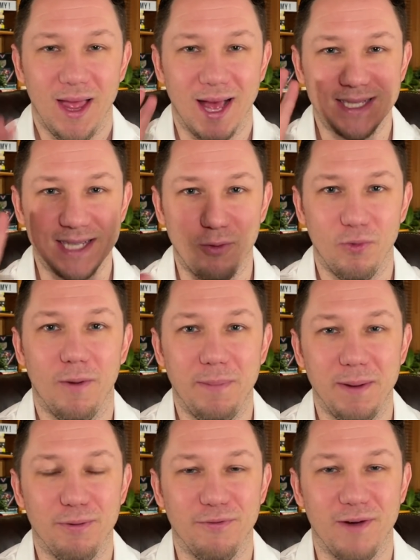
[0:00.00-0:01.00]
as I will be
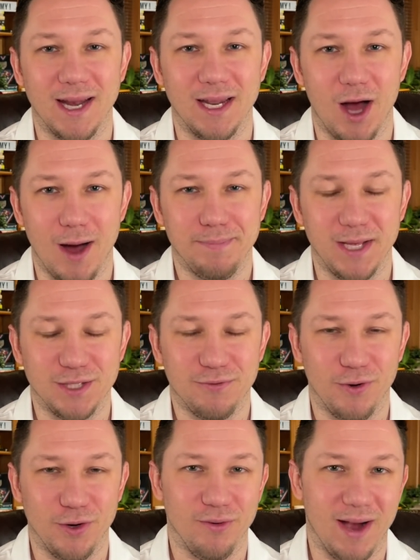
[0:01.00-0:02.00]
providing updates
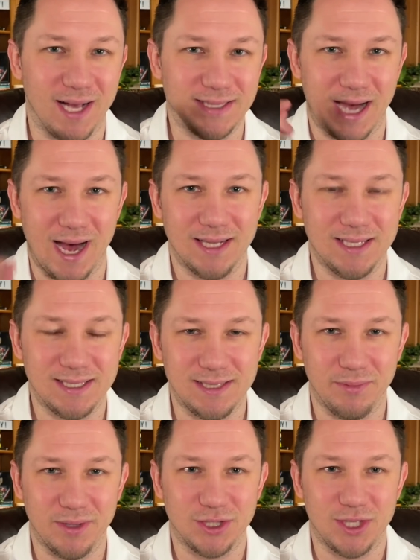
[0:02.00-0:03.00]
for you guys on the
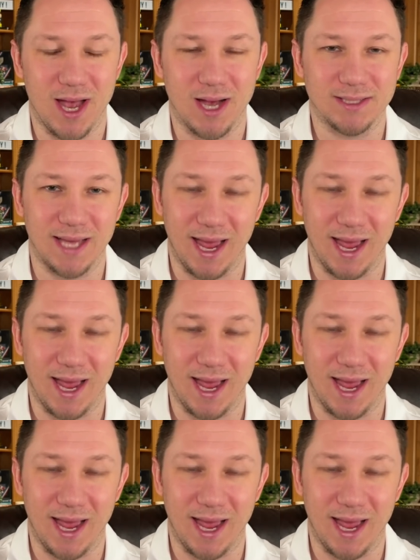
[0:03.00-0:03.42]
stimulus checks